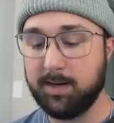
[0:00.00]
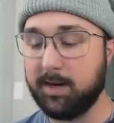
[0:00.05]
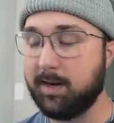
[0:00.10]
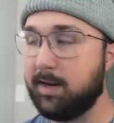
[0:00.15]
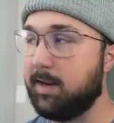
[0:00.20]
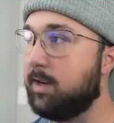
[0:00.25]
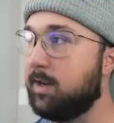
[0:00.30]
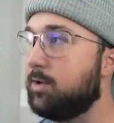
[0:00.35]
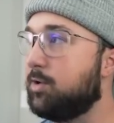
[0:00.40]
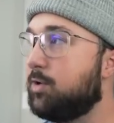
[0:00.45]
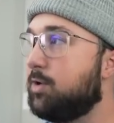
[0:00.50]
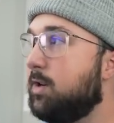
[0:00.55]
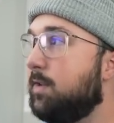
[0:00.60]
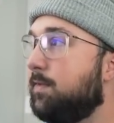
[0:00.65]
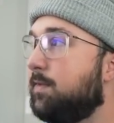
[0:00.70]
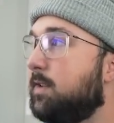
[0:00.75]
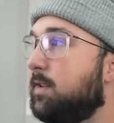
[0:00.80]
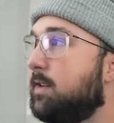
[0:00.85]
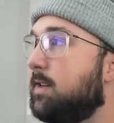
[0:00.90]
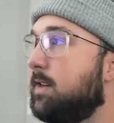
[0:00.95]
I can hit
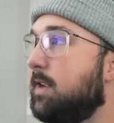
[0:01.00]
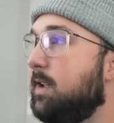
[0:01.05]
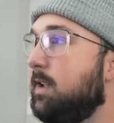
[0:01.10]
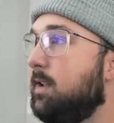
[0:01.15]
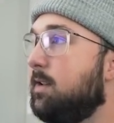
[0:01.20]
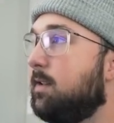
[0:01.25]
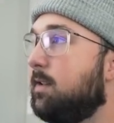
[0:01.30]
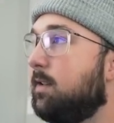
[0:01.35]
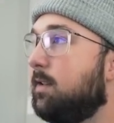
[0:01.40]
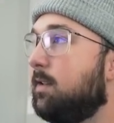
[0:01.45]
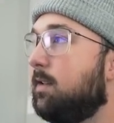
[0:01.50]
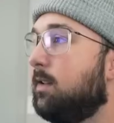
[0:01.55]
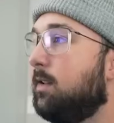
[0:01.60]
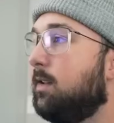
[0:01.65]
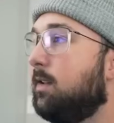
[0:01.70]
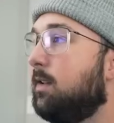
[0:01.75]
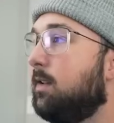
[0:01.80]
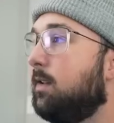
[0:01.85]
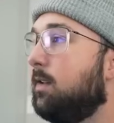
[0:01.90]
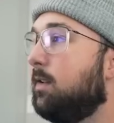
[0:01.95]
Shift D
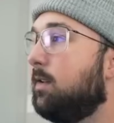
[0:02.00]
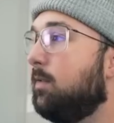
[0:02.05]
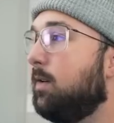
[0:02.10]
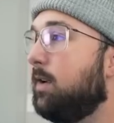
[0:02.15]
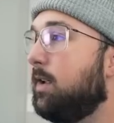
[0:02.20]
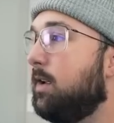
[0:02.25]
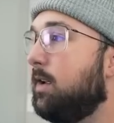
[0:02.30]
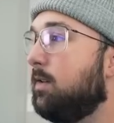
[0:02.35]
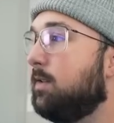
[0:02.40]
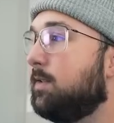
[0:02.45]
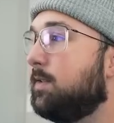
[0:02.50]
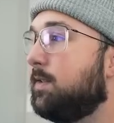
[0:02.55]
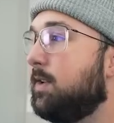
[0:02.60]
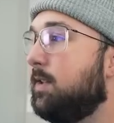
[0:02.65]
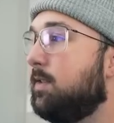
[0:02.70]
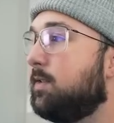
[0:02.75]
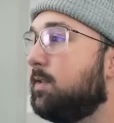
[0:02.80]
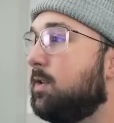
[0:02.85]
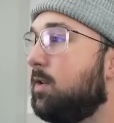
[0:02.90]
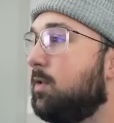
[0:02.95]
right here and
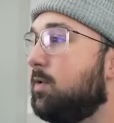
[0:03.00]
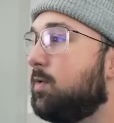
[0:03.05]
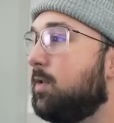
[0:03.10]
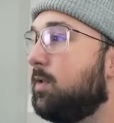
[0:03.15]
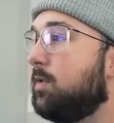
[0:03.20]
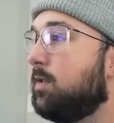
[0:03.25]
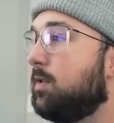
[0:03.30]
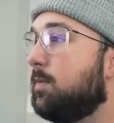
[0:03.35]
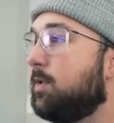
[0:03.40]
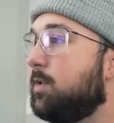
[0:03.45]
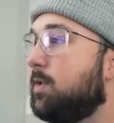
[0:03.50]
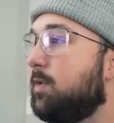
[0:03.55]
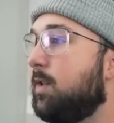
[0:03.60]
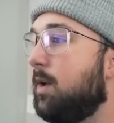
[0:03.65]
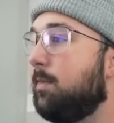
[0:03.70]
see this node tree, there's number 2.